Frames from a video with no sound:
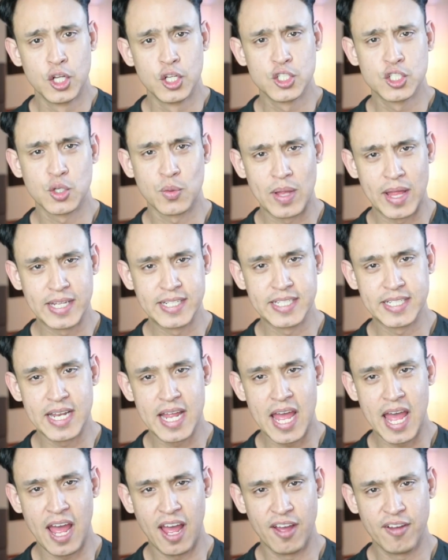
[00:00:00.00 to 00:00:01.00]
So while I didn't
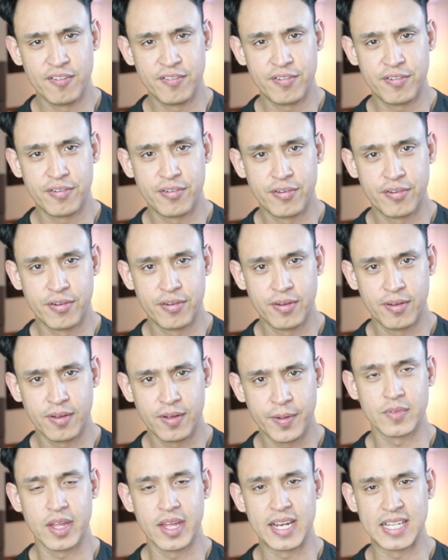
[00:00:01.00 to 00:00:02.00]
have
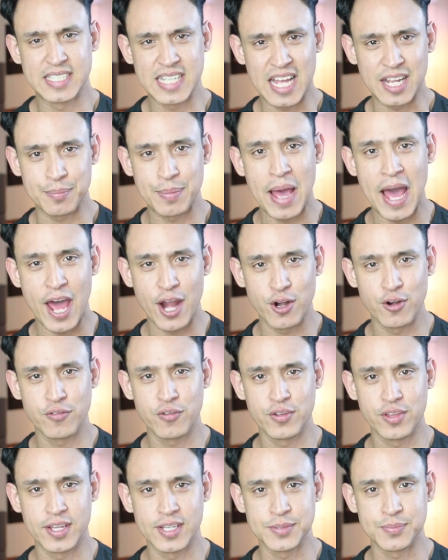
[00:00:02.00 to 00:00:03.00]
an exact pattern for
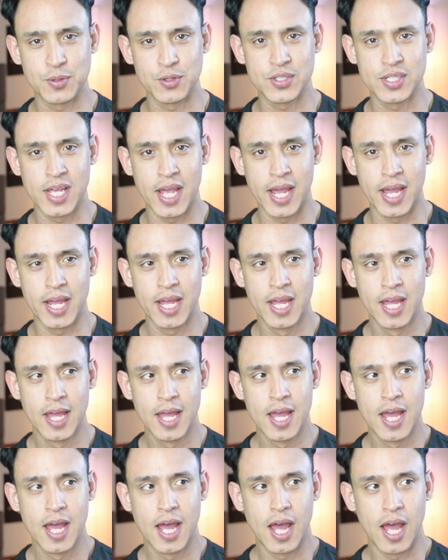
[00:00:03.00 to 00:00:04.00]
this per se,
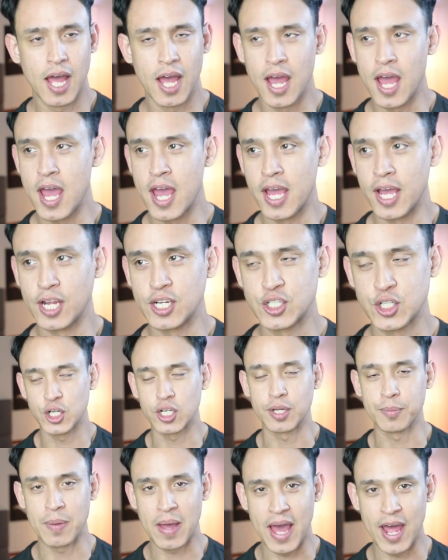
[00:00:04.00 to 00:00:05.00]
I took
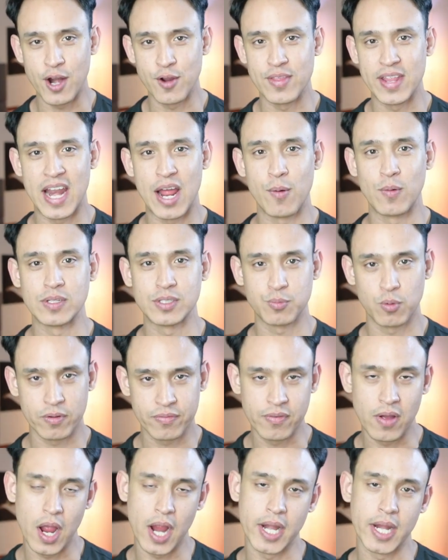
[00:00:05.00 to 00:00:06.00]
a pattern that I was
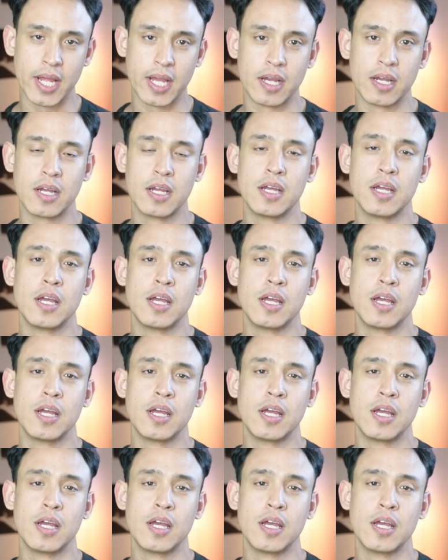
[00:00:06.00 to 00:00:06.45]
refining